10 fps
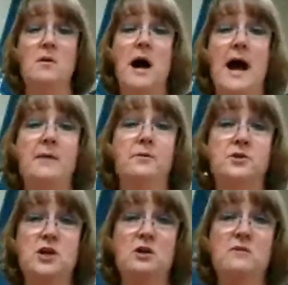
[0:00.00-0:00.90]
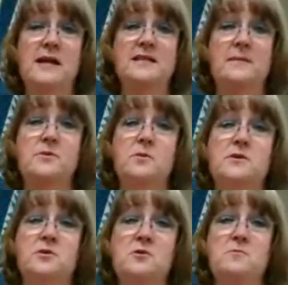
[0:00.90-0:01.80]
I will share things up to a
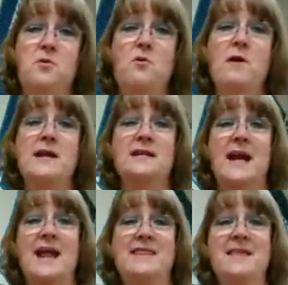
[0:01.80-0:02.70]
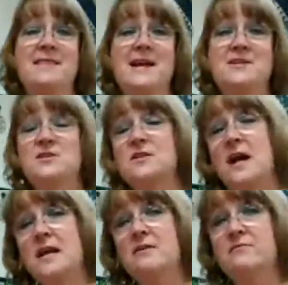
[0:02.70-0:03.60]
certain point, and then they just
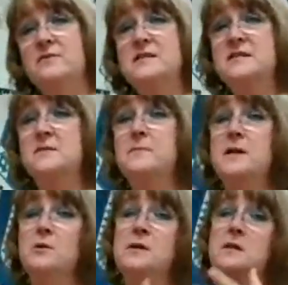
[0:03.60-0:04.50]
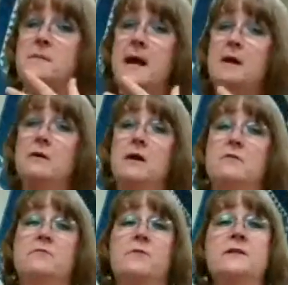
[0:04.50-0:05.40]
kind of disappear into the background.
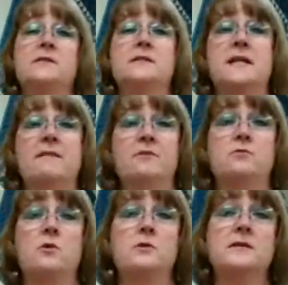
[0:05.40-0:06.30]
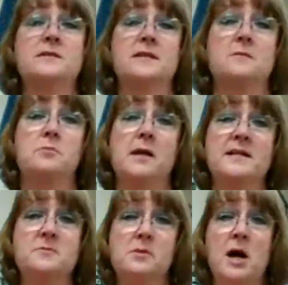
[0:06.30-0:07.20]
For instance, have you noticed that the
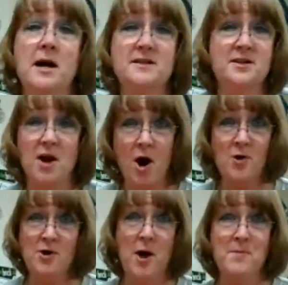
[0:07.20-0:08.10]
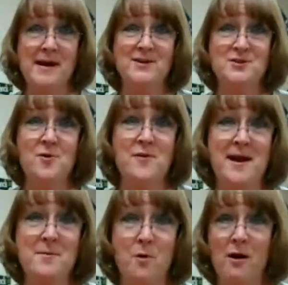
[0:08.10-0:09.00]
plus blocks are not being shown
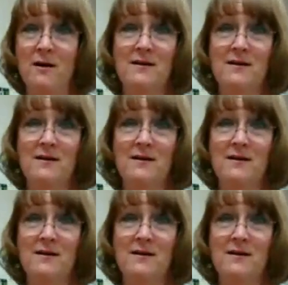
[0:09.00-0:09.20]
anymore?